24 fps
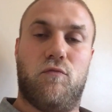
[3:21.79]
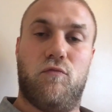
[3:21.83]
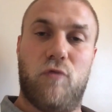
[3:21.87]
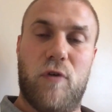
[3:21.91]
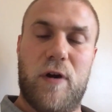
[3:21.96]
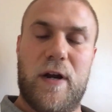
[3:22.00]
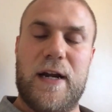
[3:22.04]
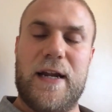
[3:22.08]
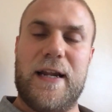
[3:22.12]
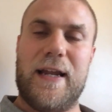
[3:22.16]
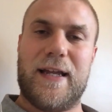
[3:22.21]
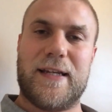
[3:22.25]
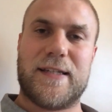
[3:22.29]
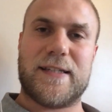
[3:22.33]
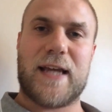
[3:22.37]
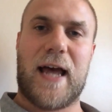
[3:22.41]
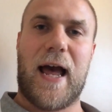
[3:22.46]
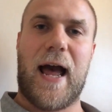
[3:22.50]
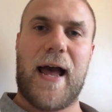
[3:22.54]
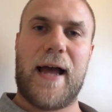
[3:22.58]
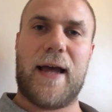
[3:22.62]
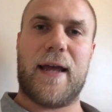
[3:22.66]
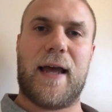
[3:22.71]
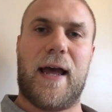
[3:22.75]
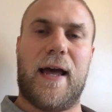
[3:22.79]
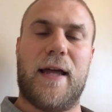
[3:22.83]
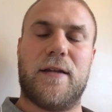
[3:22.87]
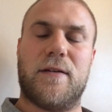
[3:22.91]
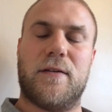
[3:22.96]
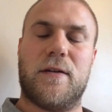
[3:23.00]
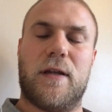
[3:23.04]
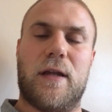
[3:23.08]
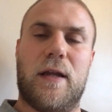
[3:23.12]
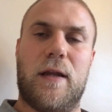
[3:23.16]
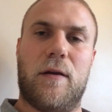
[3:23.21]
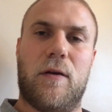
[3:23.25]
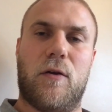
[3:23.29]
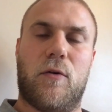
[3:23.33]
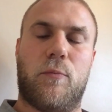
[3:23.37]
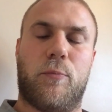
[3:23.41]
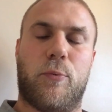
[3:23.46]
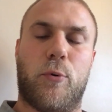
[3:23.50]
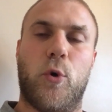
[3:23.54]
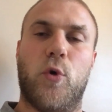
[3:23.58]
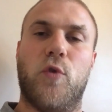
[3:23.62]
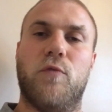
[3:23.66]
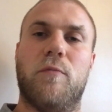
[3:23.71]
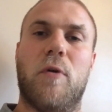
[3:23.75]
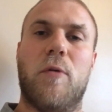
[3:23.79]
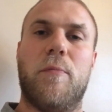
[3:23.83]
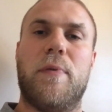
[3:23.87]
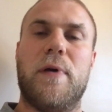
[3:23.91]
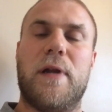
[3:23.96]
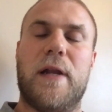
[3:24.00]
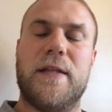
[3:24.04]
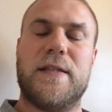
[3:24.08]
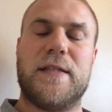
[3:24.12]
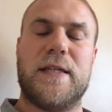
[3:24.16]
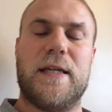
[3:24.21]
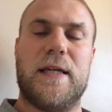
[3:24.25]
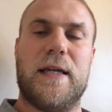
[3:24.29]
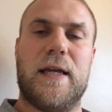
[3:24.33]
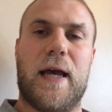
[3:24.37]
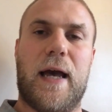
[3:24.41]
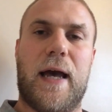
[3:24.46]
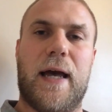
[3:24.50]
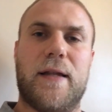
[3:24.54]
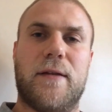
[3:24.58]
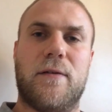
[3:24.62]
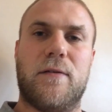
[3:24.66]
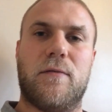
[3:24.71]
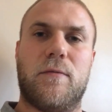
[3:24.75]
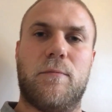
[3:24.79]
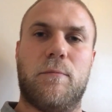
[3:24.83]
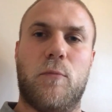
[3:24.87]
really attack and improve mobility and